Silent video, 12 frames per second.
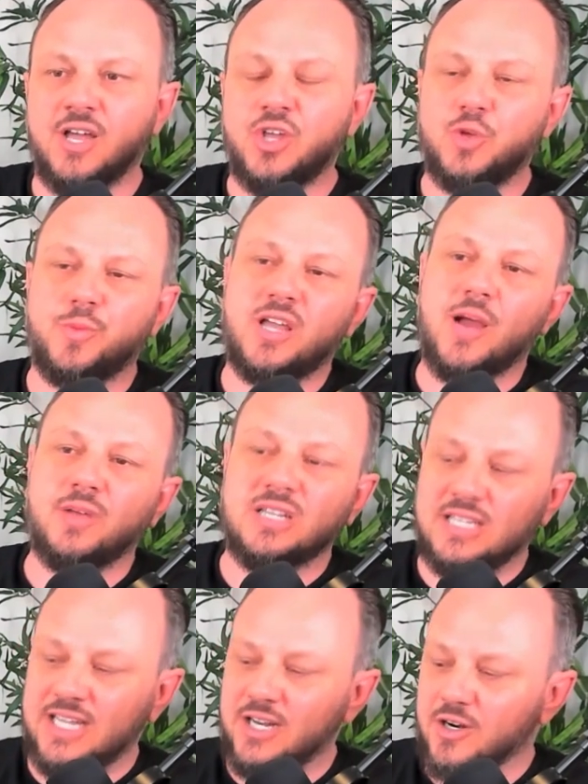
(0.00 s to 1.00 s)
You become a
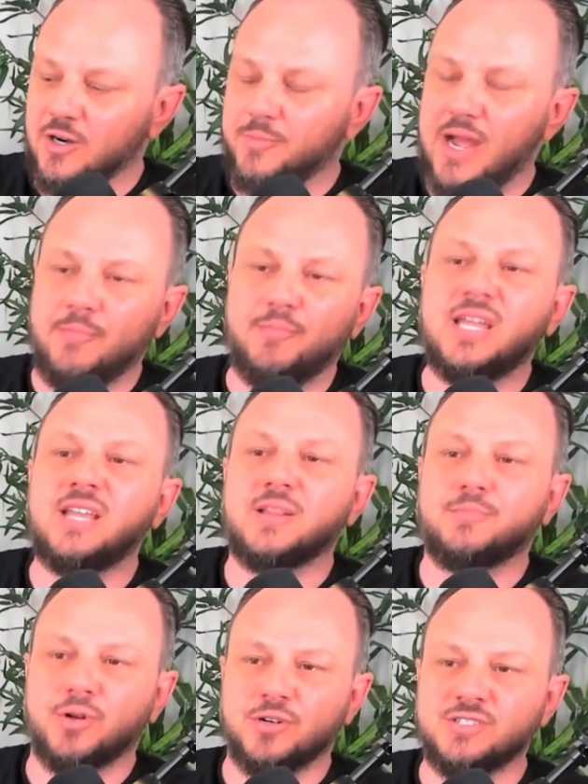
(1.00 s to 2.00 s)
leader by being the
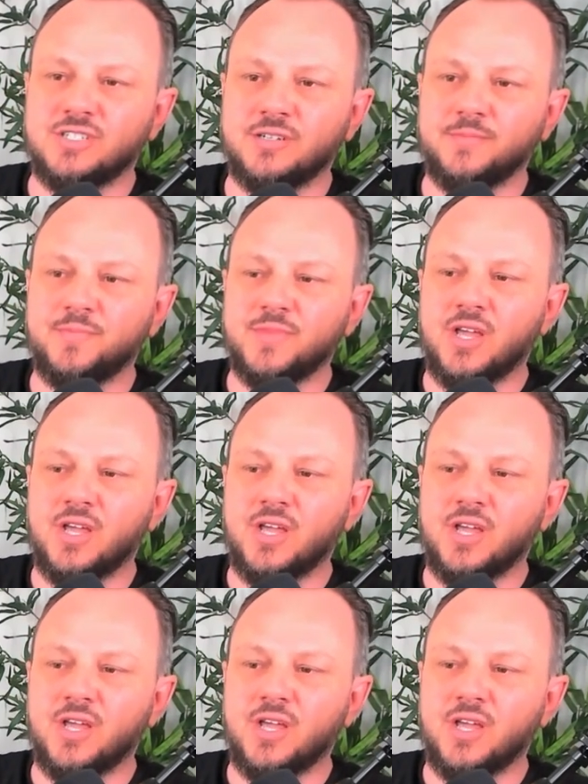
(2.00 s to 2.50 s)
person